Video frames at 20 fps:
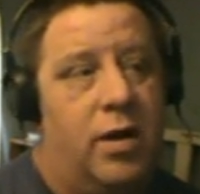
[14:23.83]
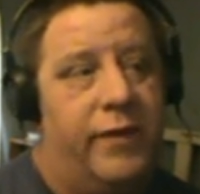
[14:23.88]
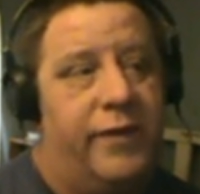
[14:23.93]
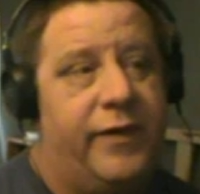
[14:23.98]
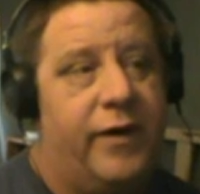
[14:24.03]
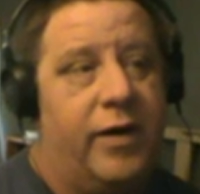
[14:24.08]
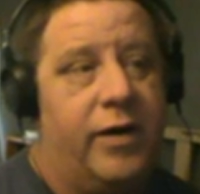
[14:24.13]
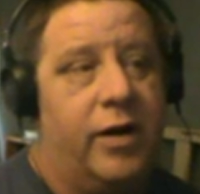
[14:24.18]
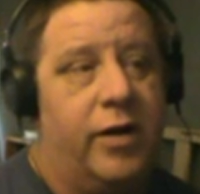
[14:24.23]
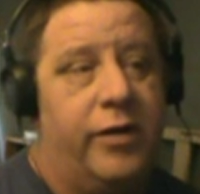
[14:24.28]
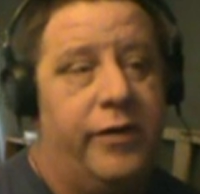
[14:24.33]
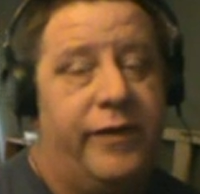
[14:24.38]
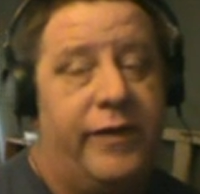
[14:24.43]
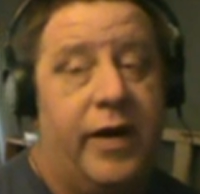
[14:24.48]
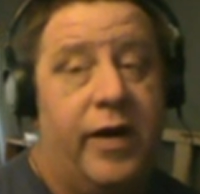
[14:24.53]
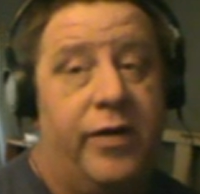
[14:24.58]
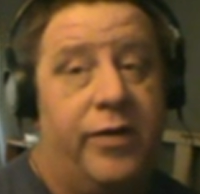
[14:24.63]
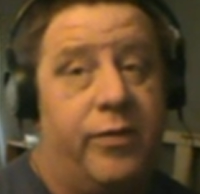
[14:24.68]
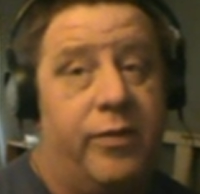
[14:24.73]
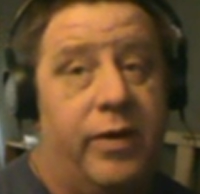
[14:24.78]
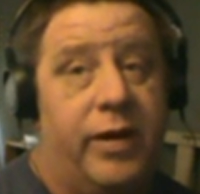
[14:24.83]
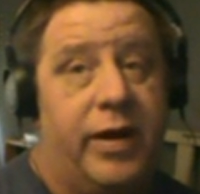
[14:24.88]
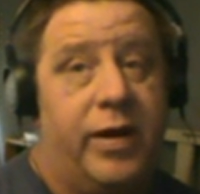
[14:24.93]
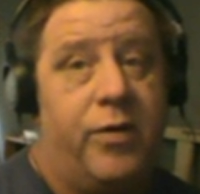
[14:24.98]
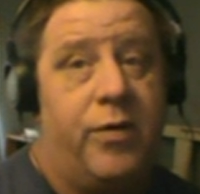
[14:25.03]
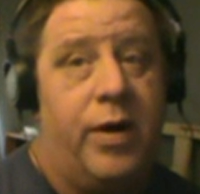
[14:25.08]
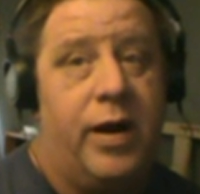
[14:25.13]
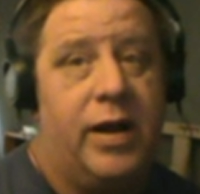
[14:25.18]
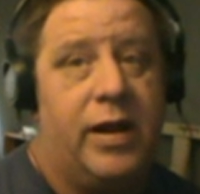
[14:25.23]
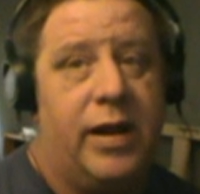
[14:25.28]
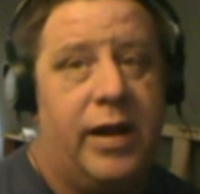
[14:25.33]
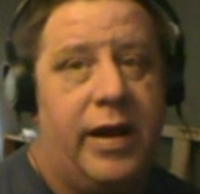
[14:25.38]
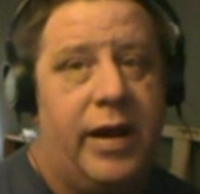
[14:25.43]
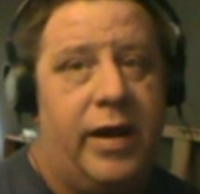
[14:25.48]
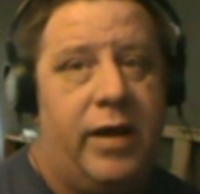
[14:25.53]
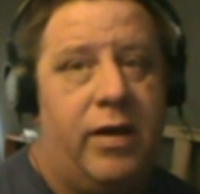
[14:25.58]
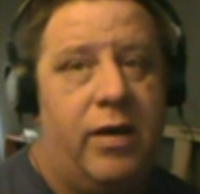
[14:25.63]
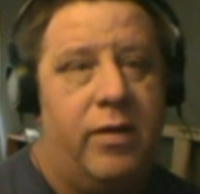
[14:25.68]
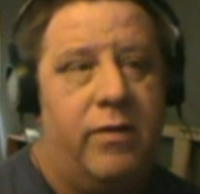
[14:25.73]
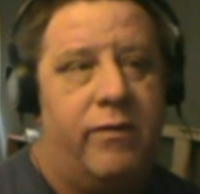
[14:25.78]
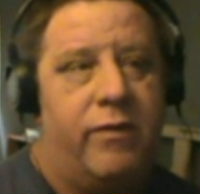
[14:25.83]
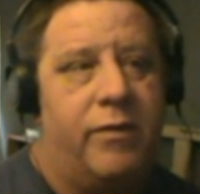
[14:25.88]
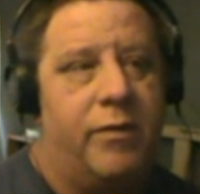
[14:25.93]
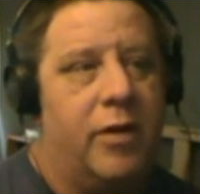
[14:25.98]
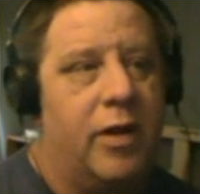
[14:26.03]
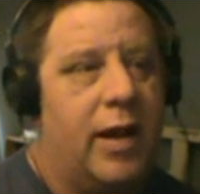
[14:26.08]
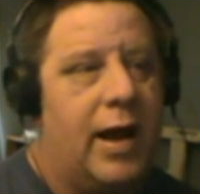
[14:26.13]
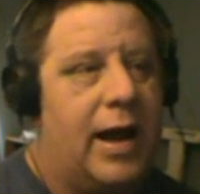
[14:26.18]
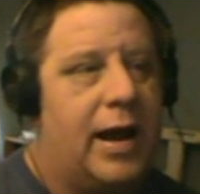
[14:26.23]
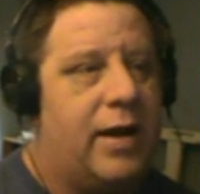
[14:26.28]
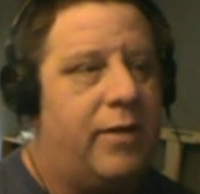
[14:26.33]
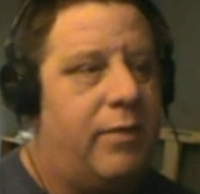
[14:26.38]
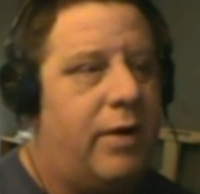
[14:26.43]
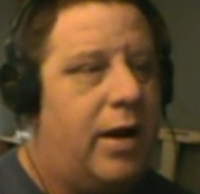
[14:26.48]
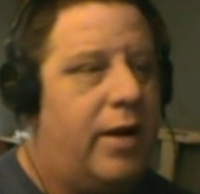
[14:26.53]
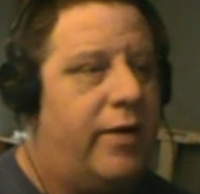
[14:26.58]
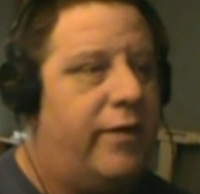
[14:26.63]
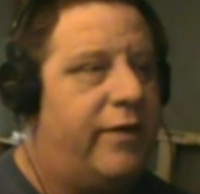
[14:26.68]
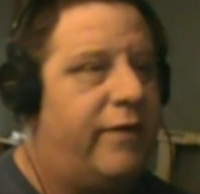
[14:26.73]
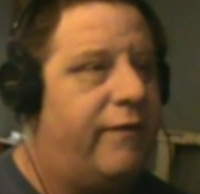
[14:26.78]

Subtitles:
starting to lose health really quickly from the lack of air,